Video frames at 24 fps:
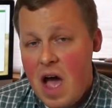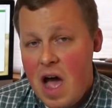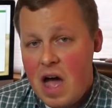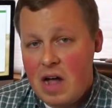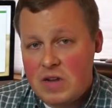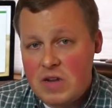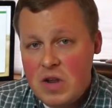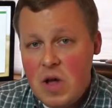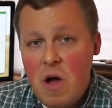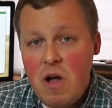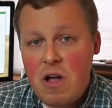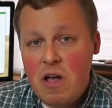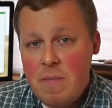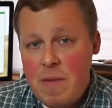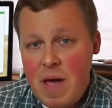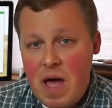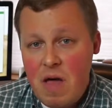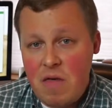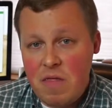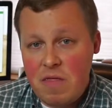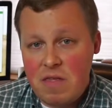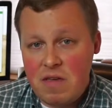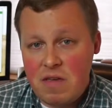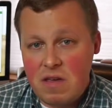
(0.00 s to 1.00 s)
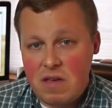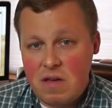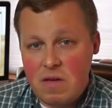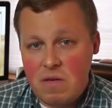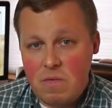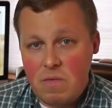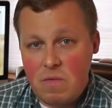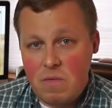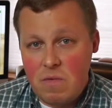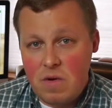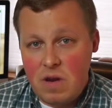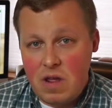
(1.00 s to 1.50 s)
I'll talk about
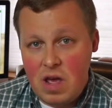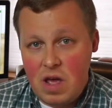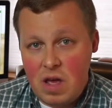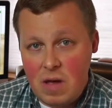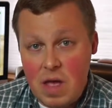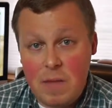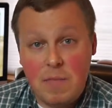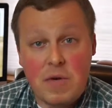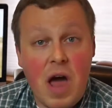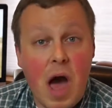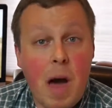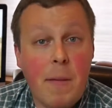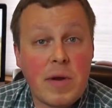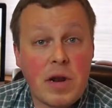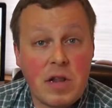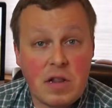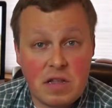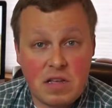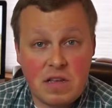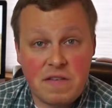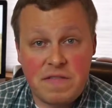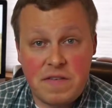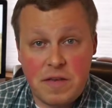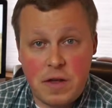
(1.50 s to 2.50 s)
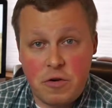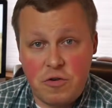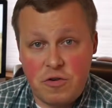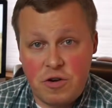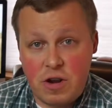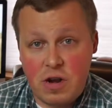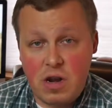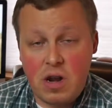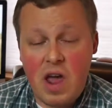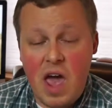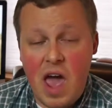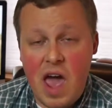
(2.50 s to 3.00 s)
the uh, abdominal
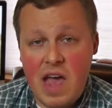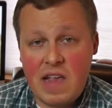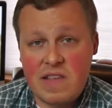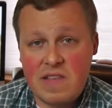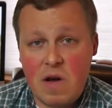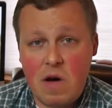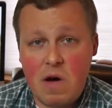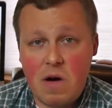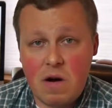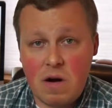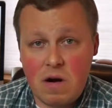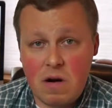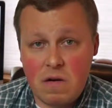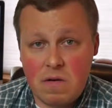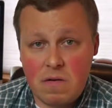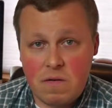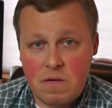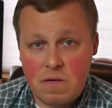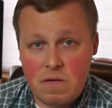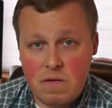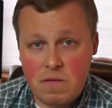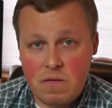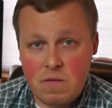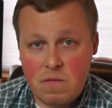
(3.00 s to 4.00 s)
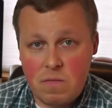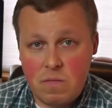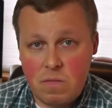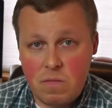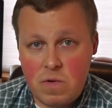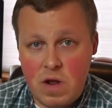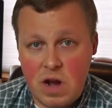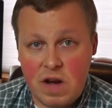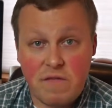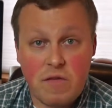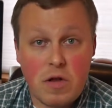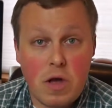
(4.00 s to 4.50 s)
effusion as our
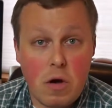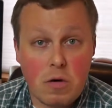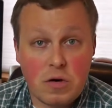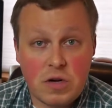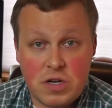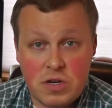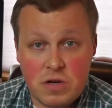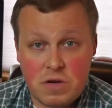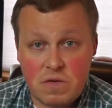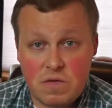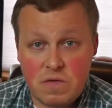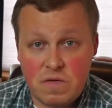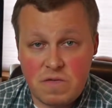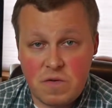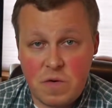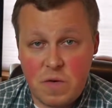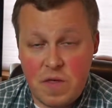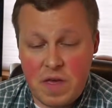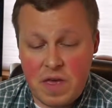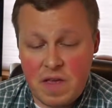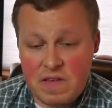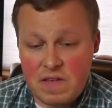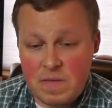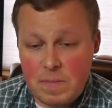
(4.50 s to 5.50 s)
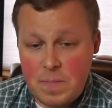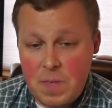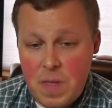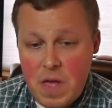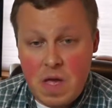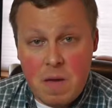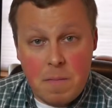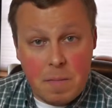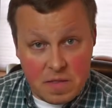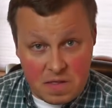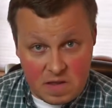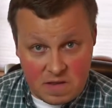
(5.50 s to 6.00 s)
kind of go-to for this,
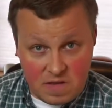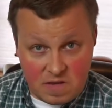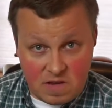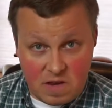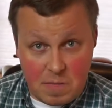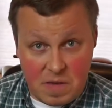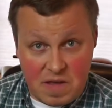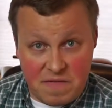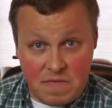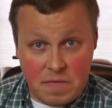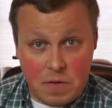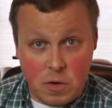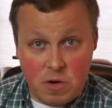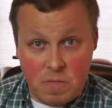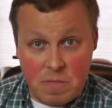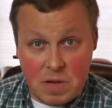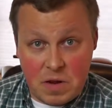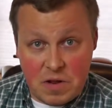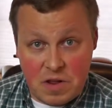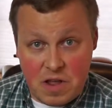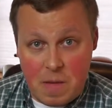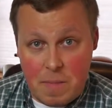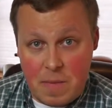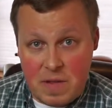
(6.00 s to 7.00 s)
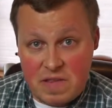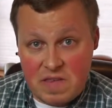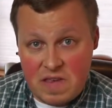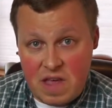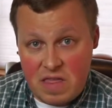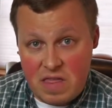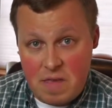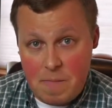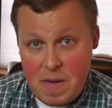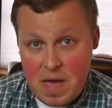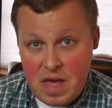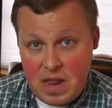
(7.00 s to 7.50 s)
but this is going to be fluid building up
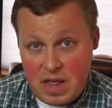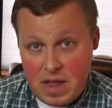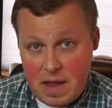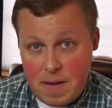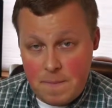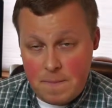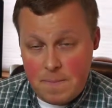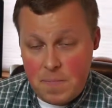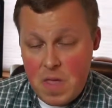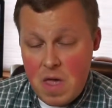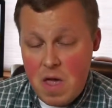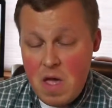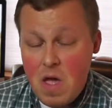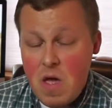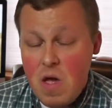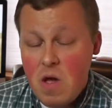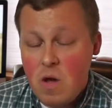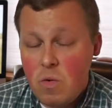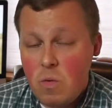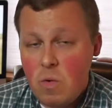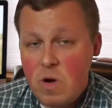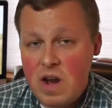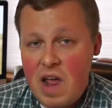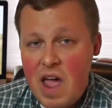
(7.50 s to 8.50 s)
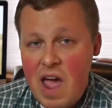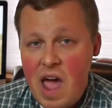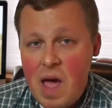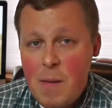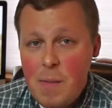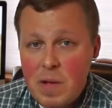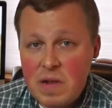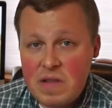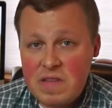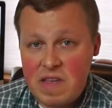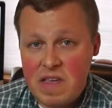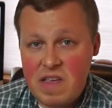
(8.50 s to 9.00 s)
inside the belly. What
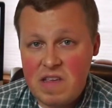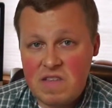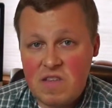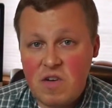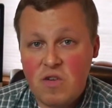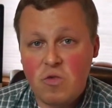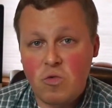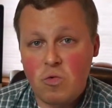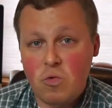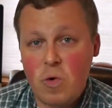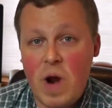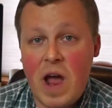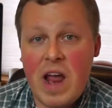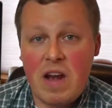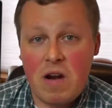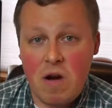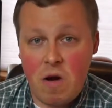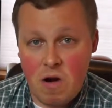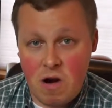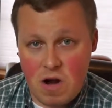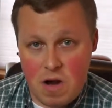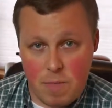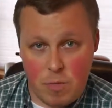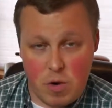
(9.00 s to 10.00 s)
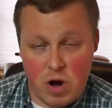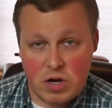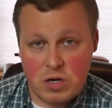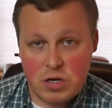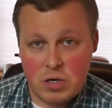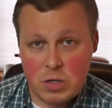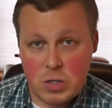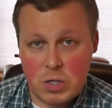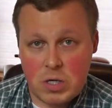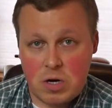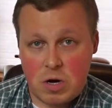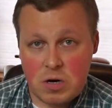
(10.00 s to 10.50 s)
happens is right heart
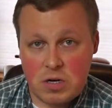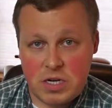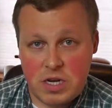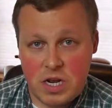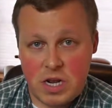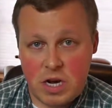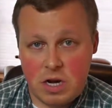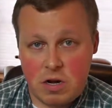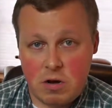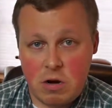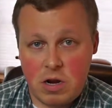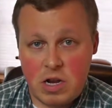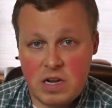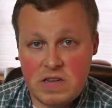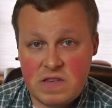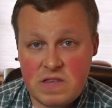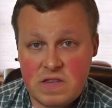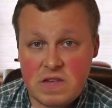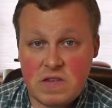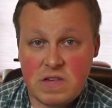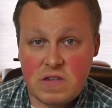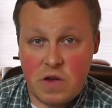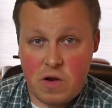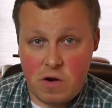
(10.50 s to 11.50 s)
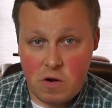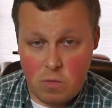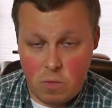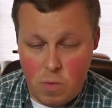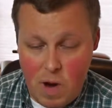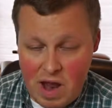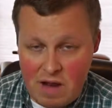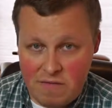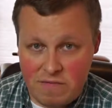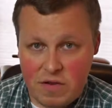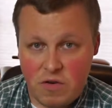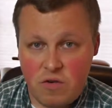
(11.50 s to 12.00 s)
pressure start to increase, so your
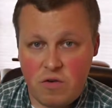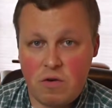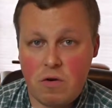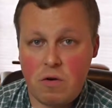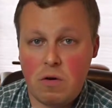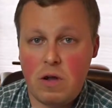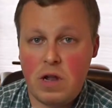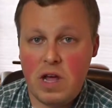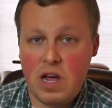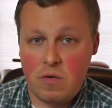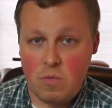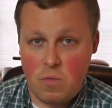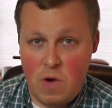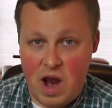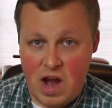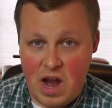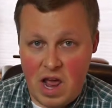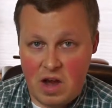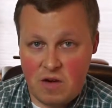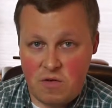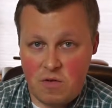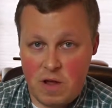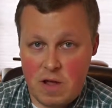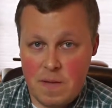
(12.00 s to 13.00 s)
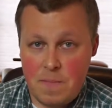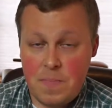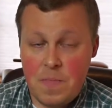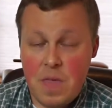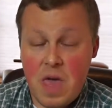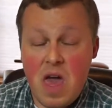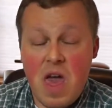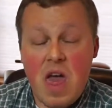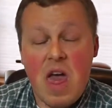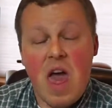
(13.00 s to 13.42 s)
right ventricle and right atrium.